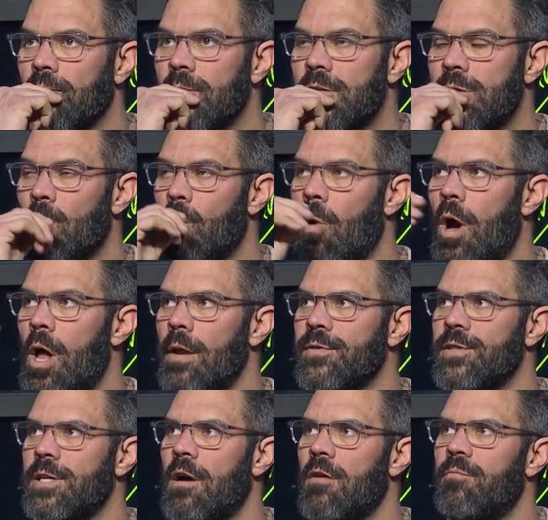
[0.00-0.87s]
It's the wall
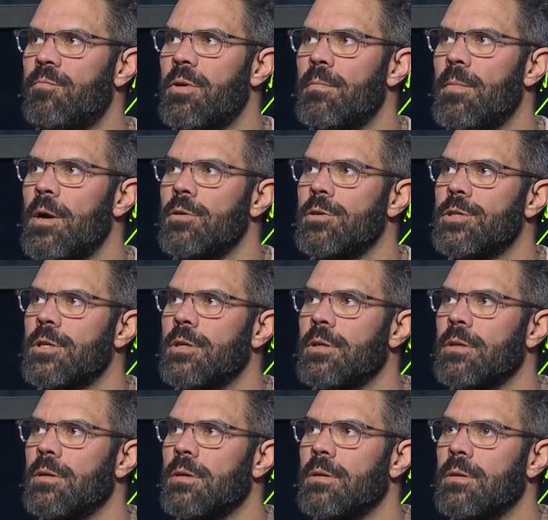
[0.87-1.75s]
of self
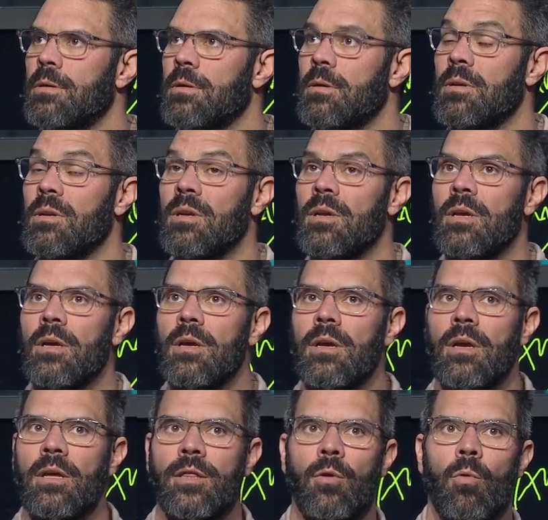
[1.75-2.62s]
promotion,
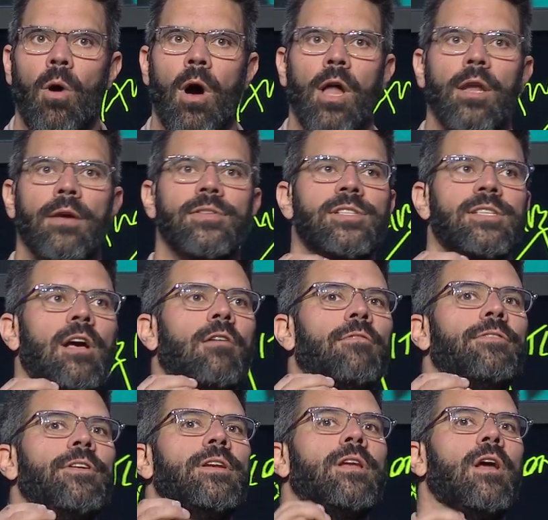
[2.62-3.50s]
the wall of
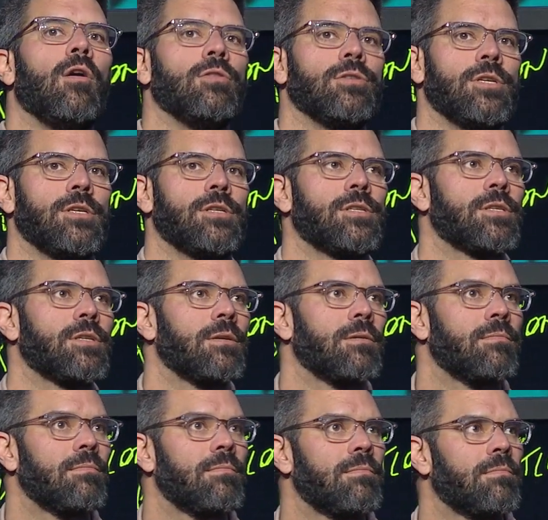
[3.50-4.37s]
self indulgence.
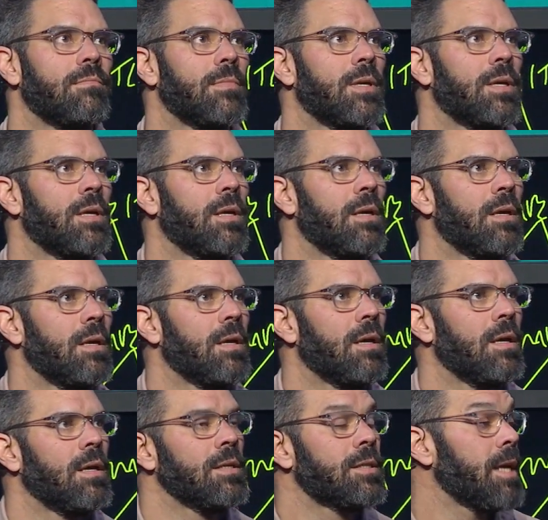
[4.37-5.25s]

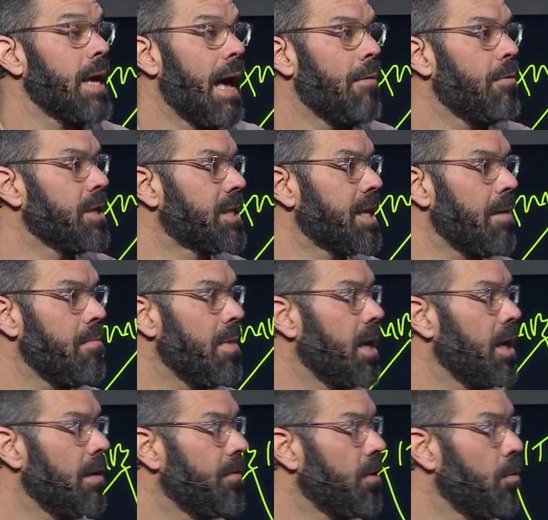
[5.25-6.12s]
See, I would say
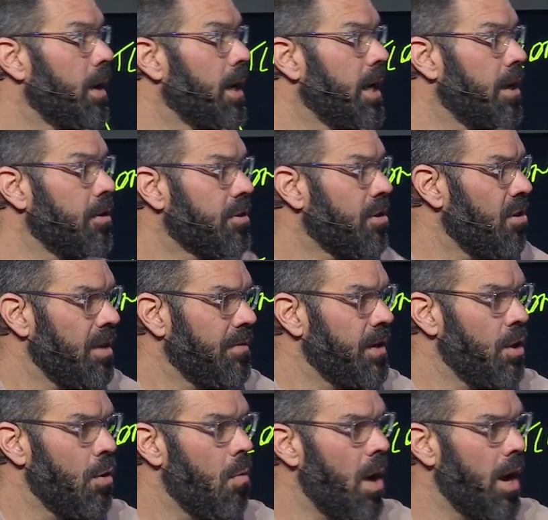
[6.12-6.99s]
many of you in here don't
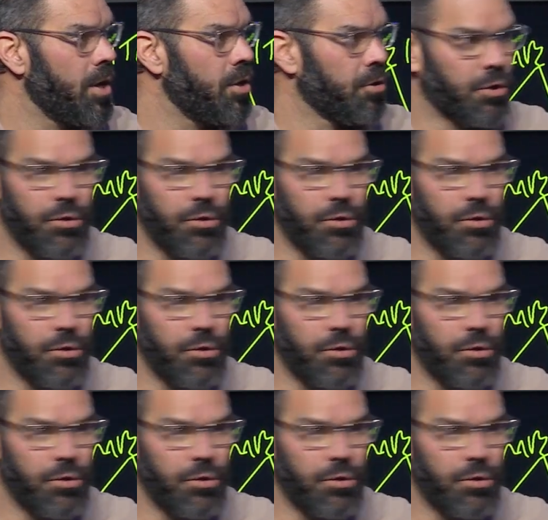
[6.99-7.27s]
even know why you're